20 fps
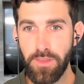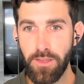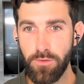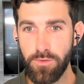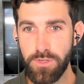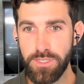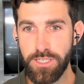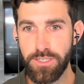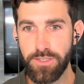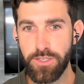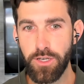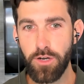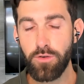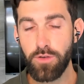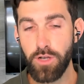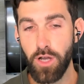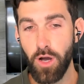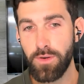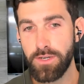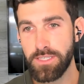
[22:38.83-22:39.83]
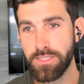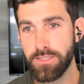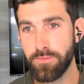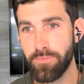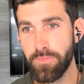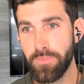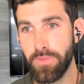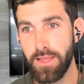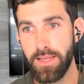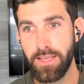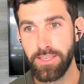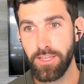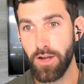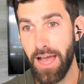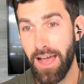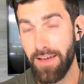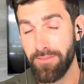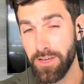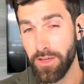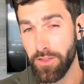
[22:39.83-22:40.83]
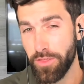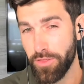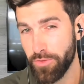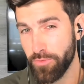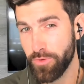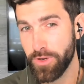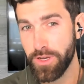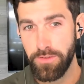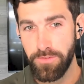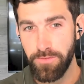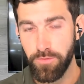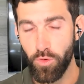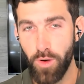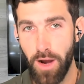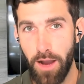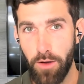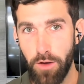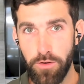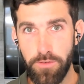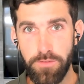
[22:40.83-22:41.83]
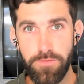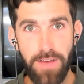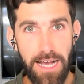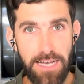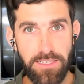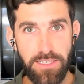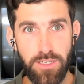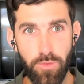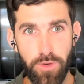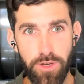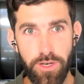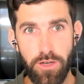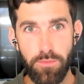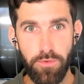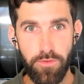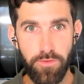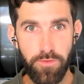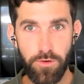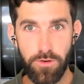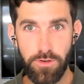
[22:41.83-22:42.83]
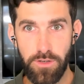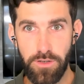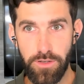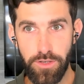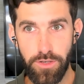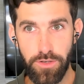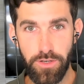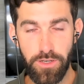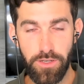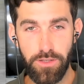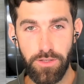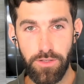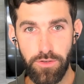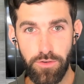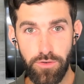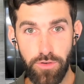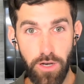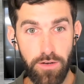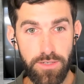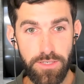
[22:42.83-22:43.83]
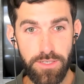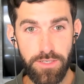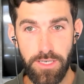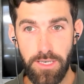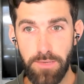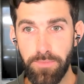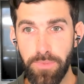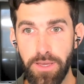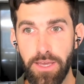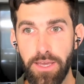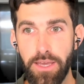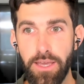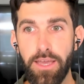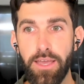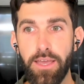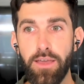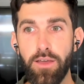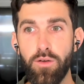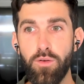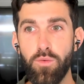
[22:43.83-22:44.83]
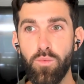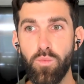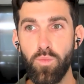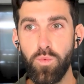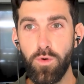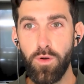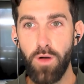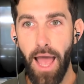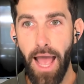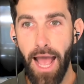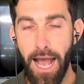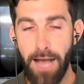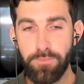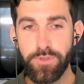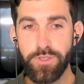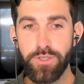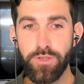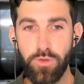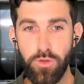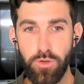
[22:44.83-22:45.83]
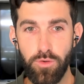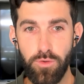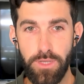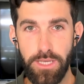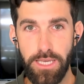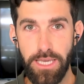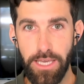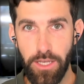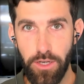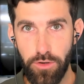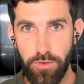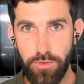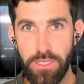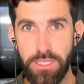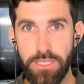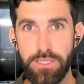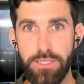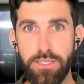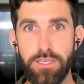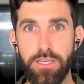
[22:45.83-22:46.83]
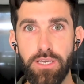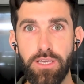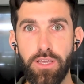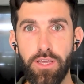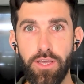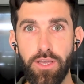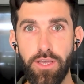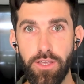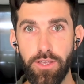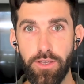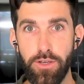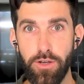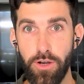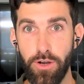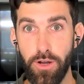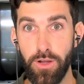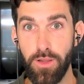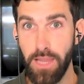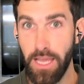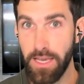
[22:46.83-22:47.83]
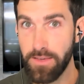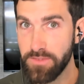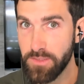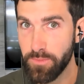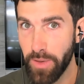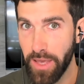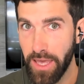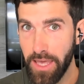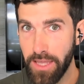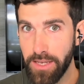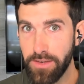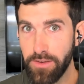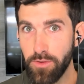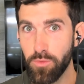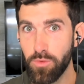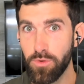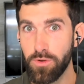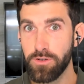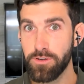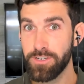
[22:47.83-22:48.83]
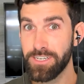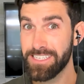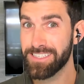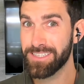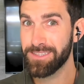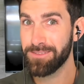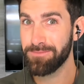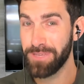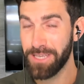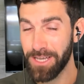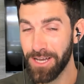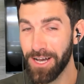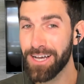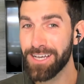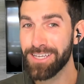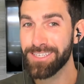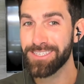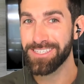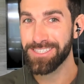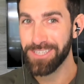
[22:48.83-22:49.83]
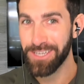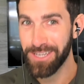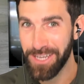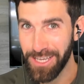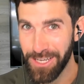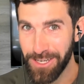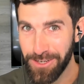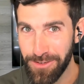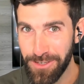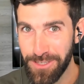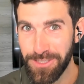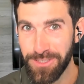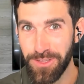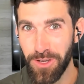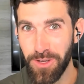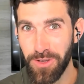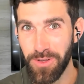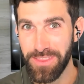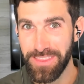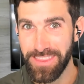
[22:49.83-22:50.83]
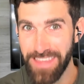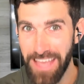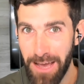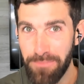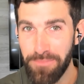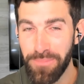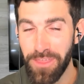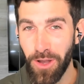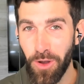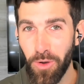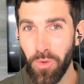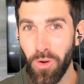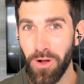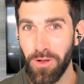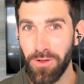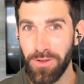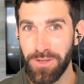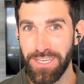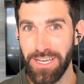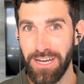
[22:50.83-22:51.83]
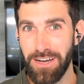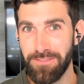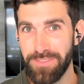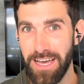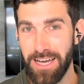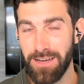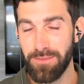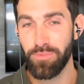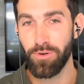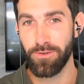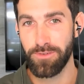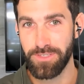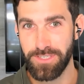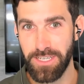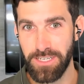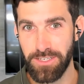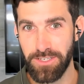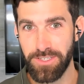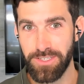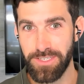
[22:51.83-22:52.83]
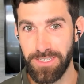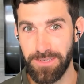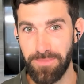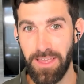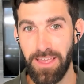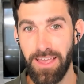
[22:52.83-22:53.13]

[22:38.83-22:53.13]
So going to, having a 3 to 4 hour fasting window before you go to sleep will absolutely increase your lifespan, because it's going to increase the depth and quality of that important stage of sleep.